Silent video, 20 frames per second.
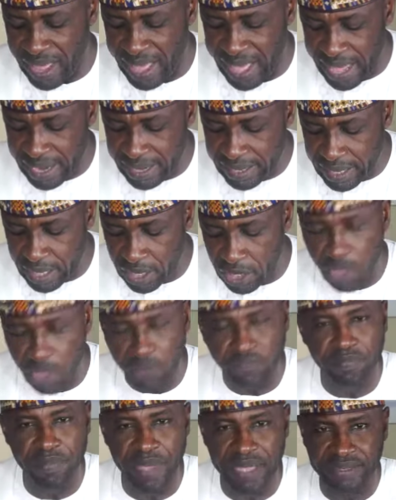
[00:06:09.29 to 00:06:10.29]
any
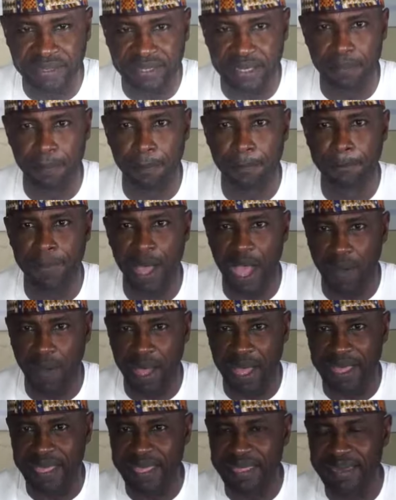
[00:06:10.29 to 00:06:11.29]
government in
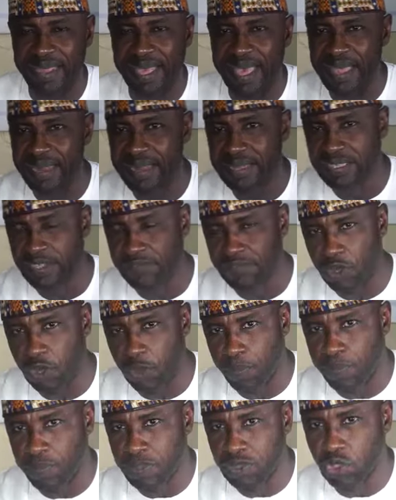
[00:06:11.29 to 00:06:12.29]
power in any
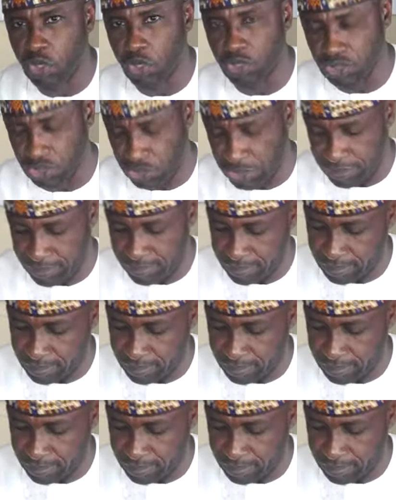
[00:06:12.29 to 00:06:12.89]
developing country.